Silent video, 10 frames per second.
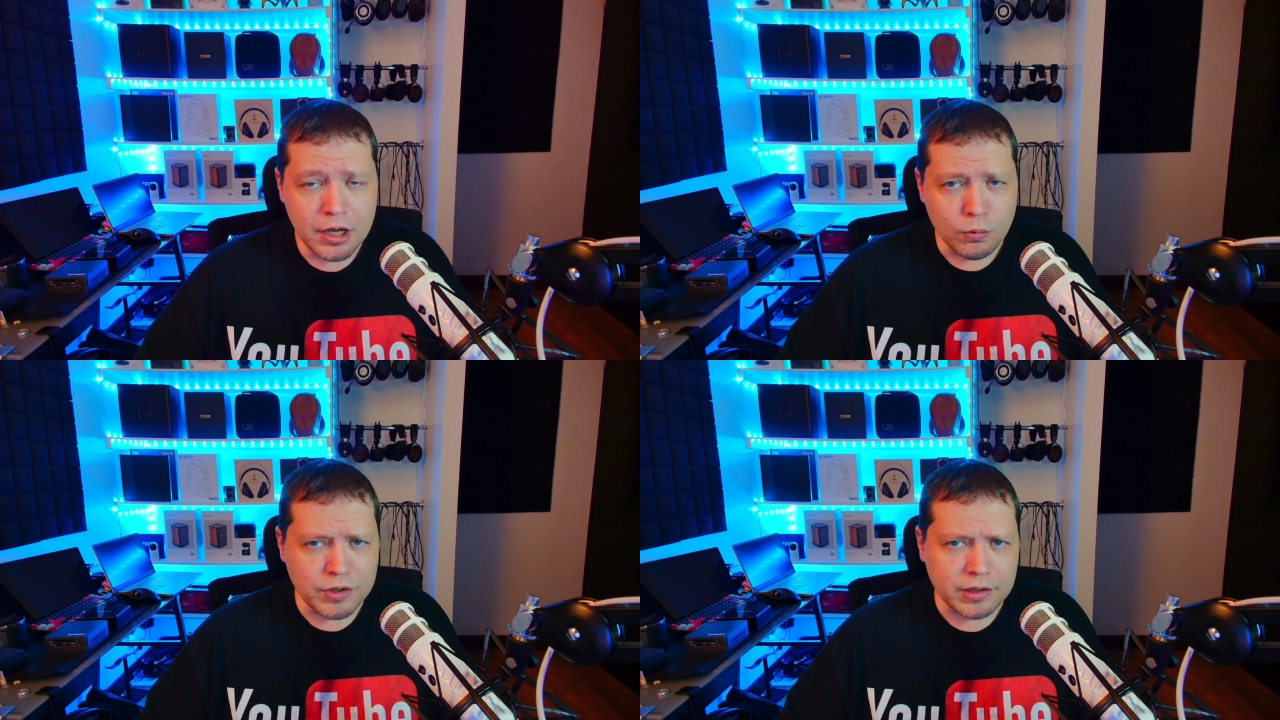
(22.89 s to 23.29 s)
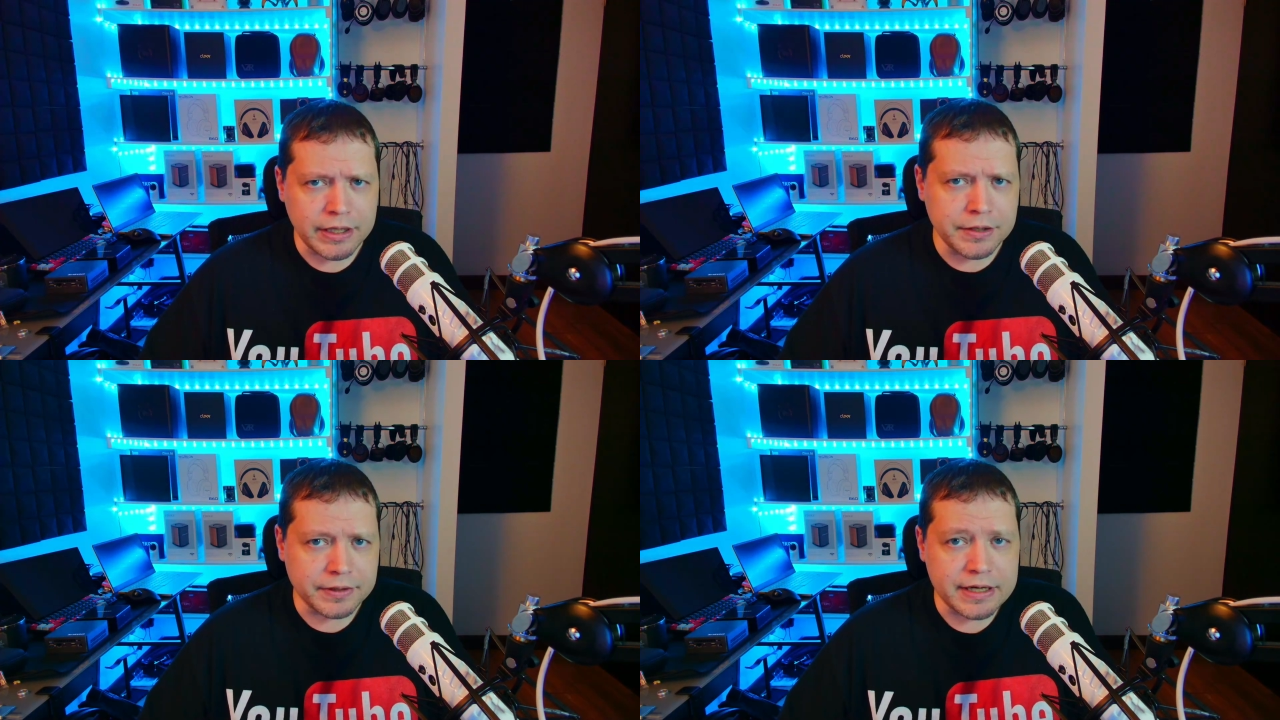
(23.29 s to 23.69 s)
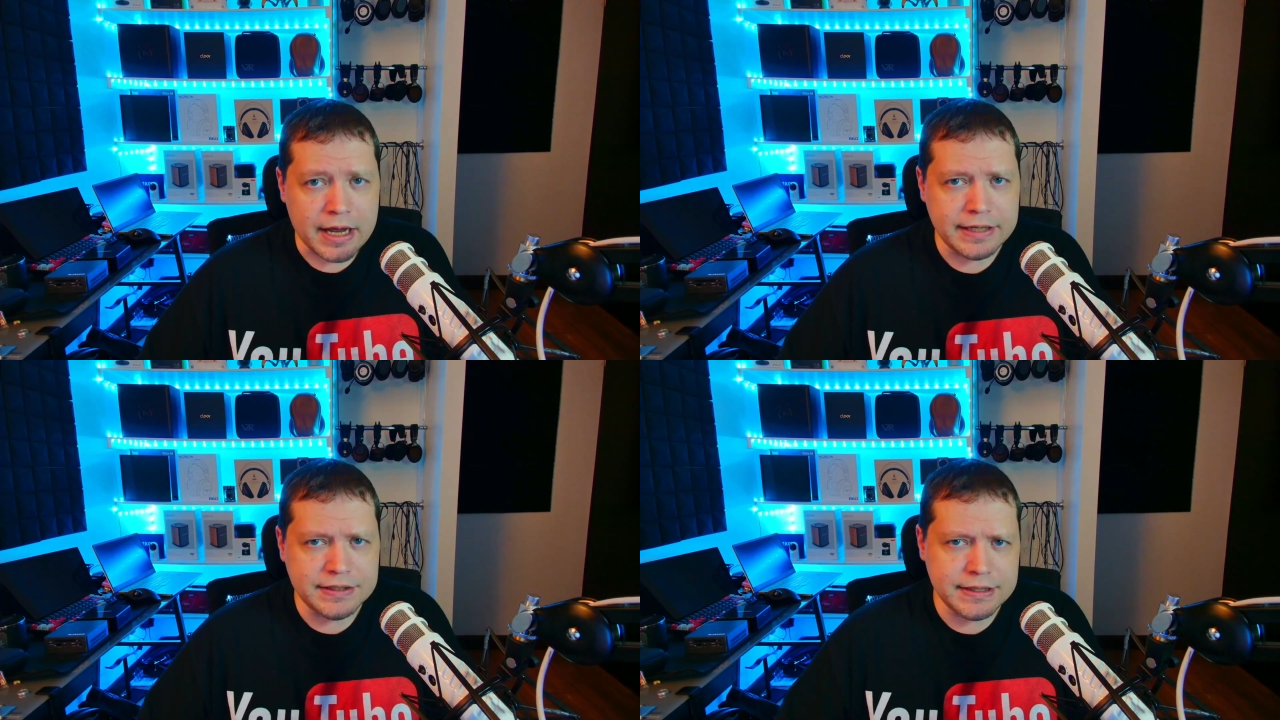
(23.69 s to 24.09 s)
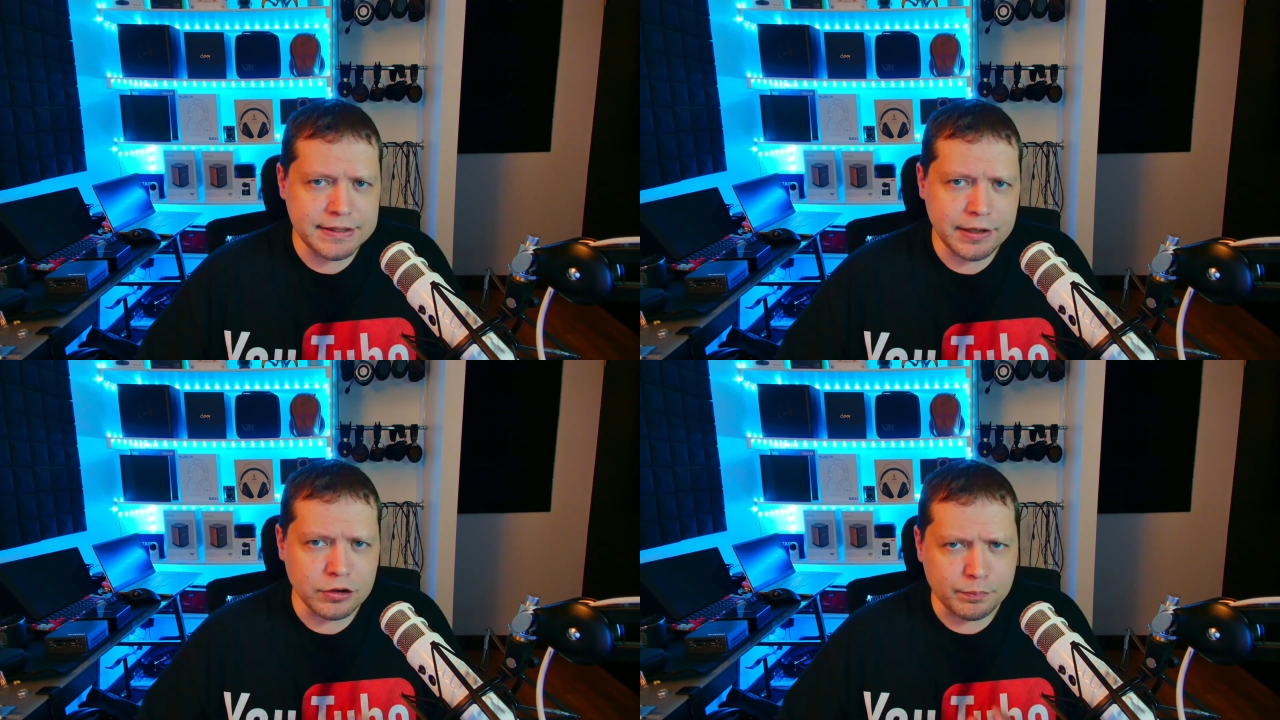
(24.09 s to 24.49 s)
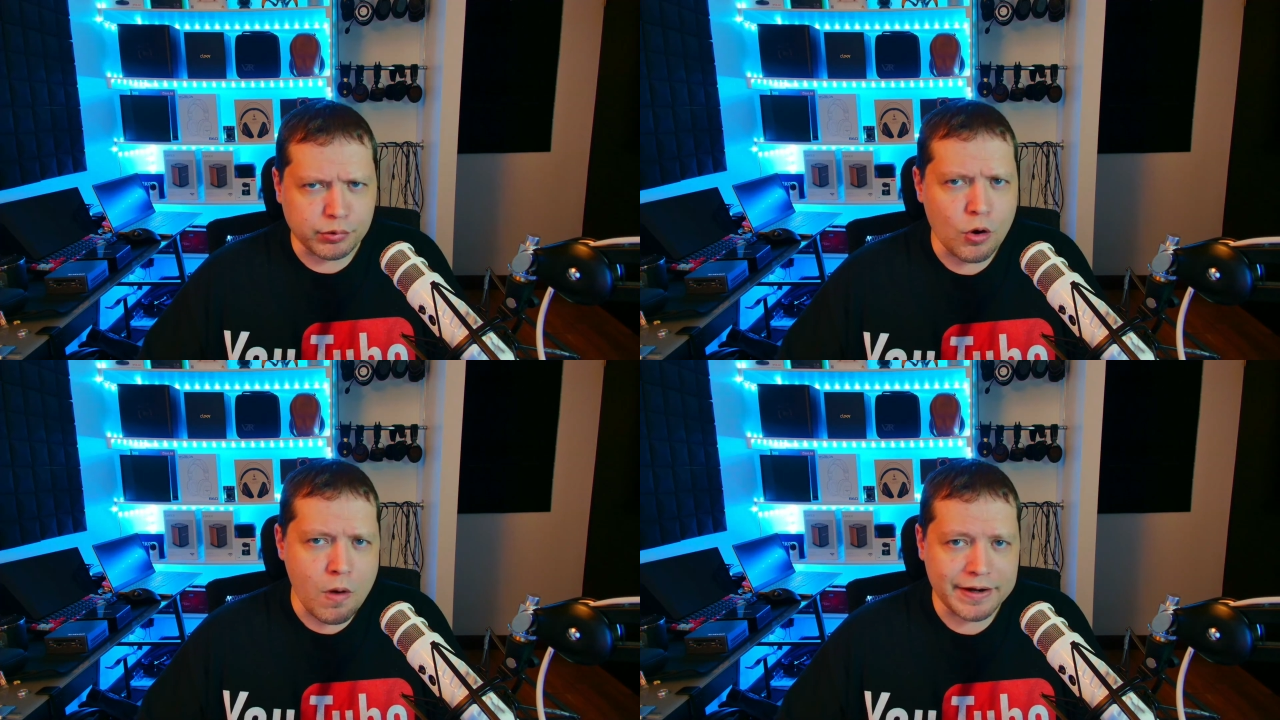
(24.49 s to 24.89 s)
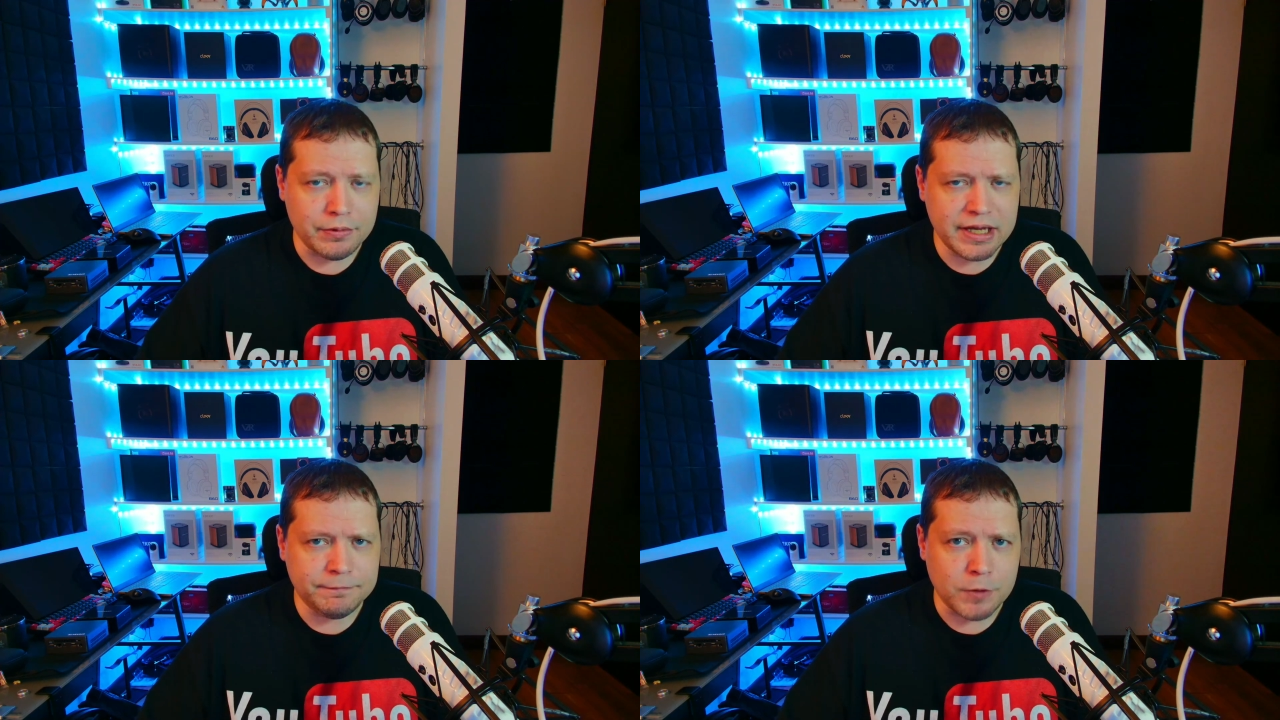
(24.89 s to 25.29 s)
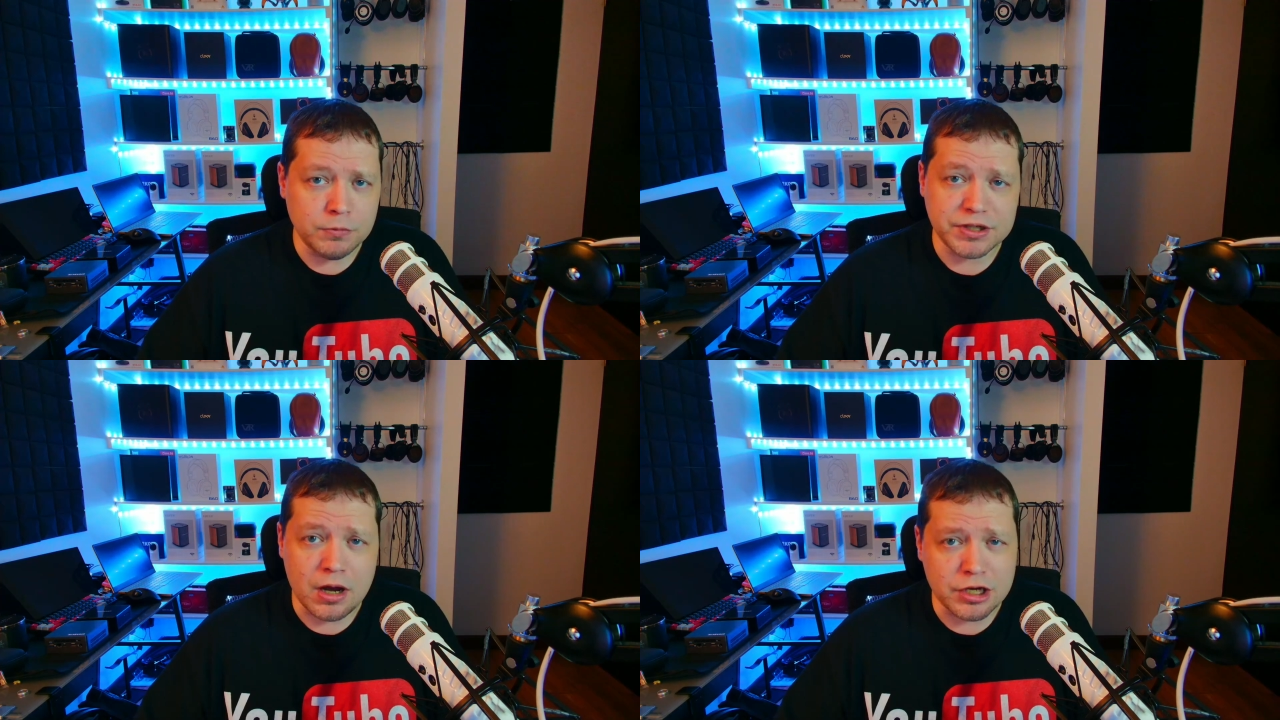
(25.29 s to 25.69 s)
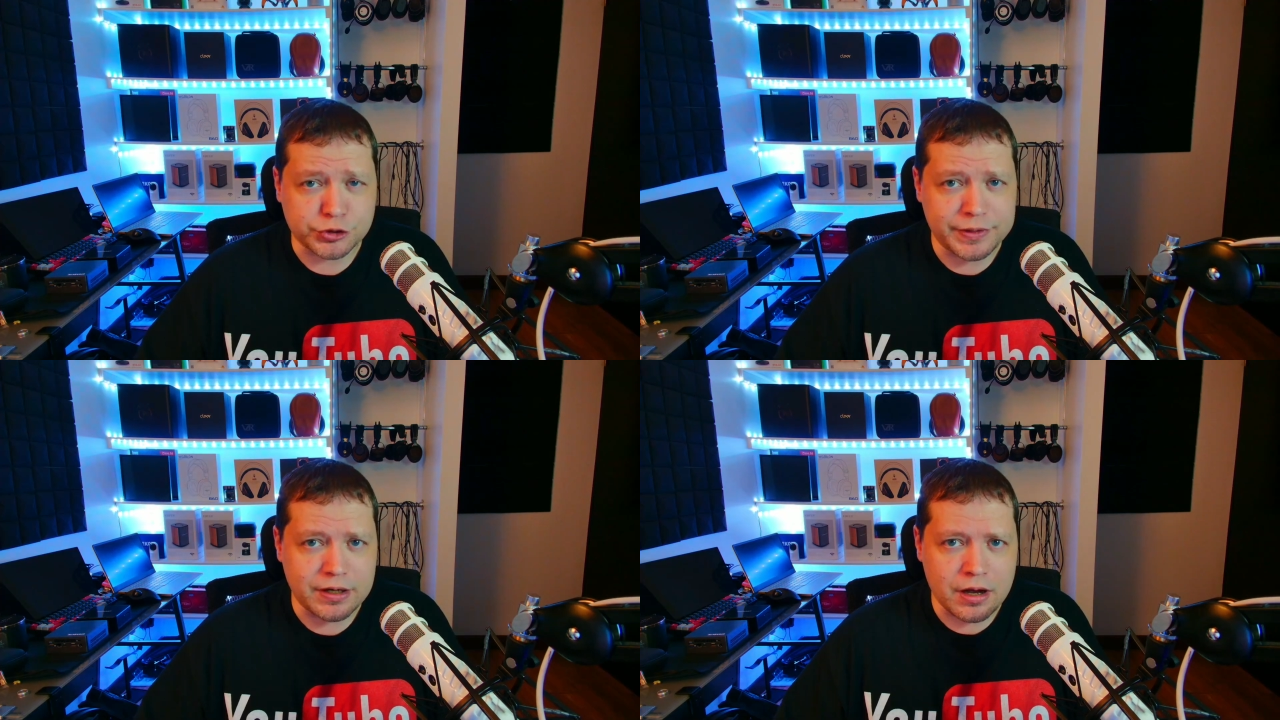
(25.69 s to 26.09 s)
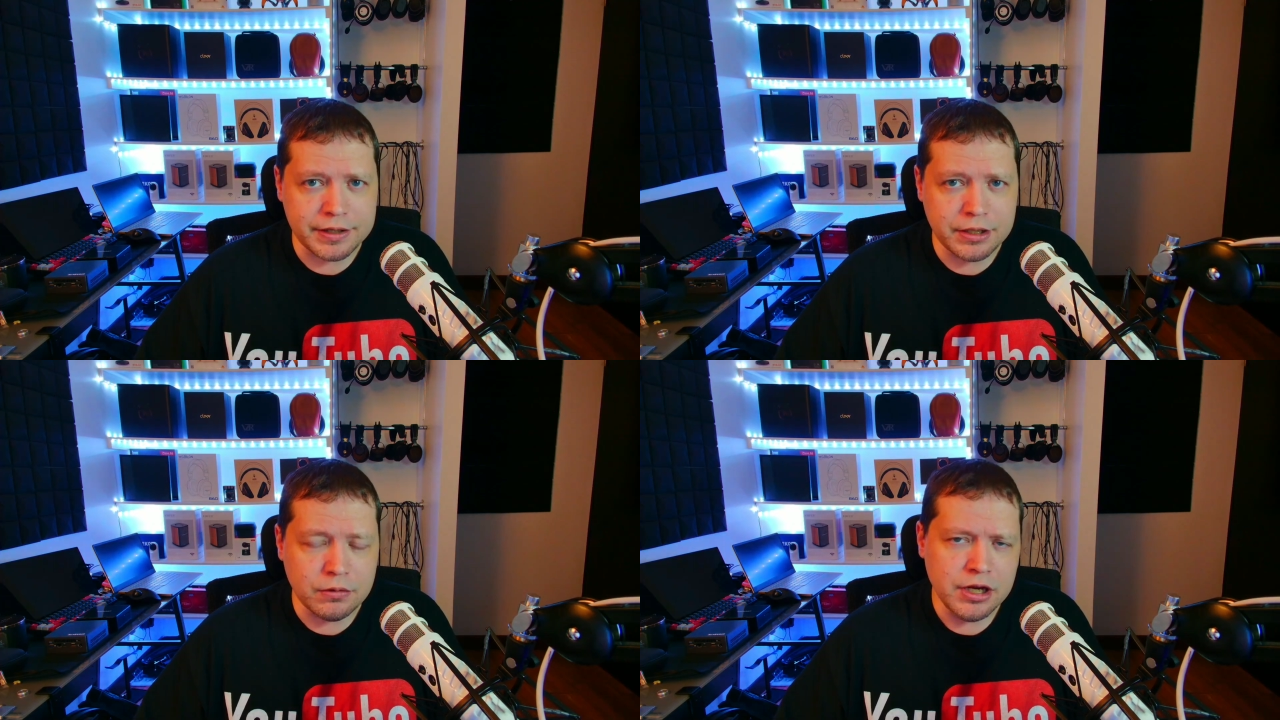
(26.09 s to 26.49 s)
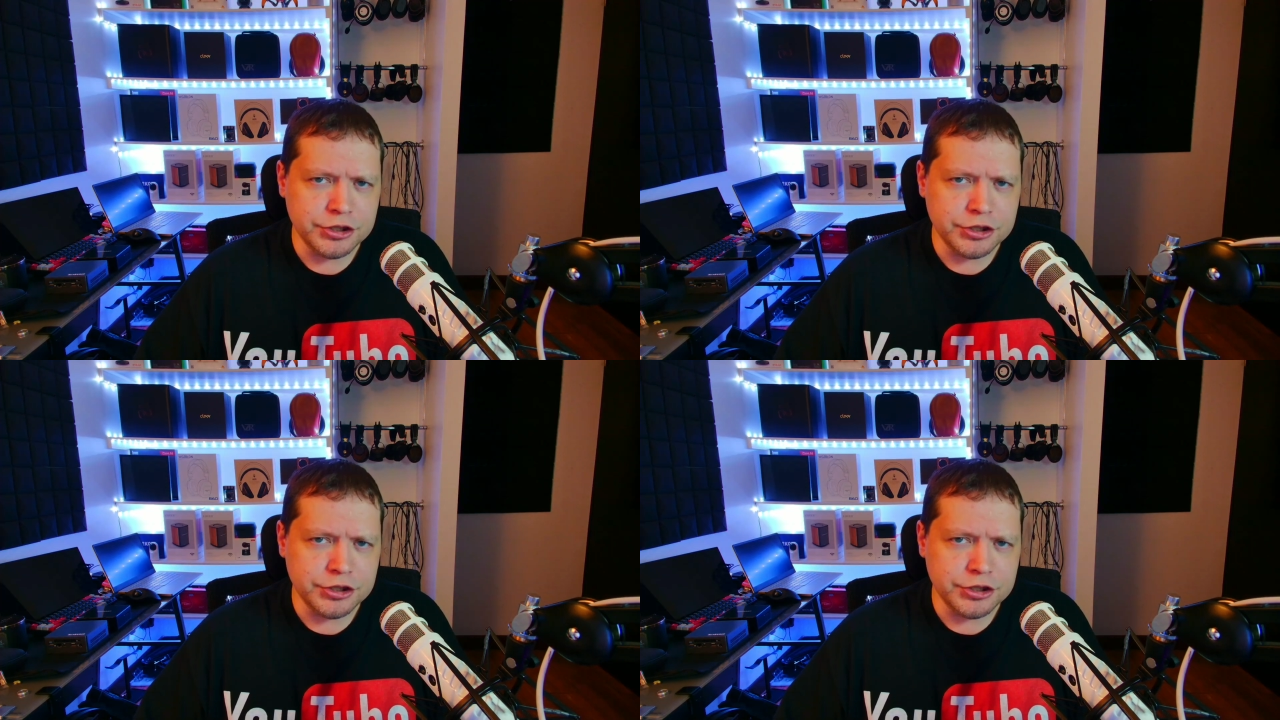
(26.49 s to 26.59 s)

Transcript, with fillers: While the leader in high-detailed pro audio headphones, Austrian Audio,